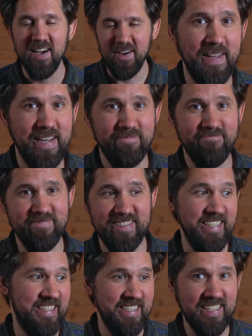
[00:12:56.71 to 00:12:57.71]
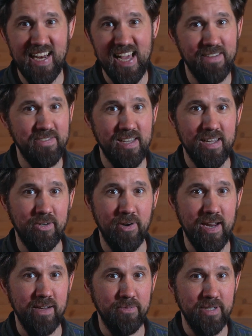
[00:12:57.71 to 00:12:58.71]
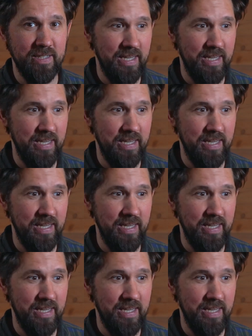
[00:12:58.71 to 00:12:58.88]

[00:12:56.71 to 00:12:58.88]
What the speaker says: then you're just going to have to get creative with